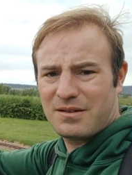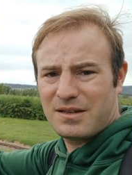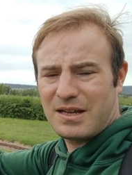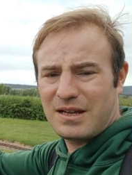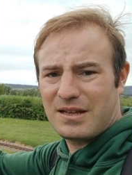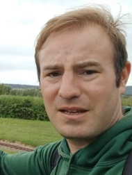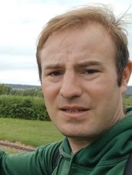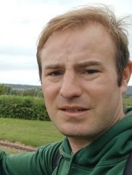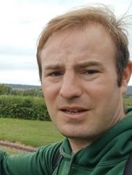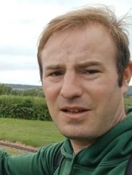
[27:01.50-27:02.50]
That
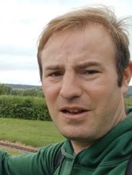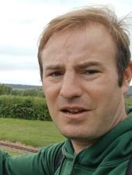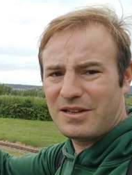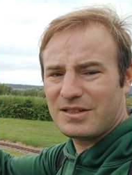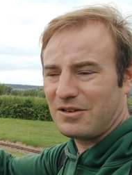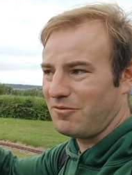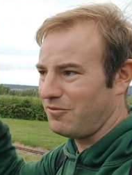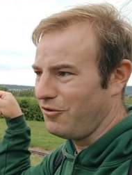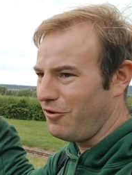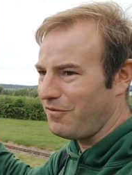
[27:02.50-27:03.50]
is a colour light signal,
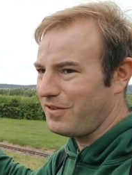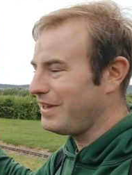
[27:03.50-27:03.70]
not for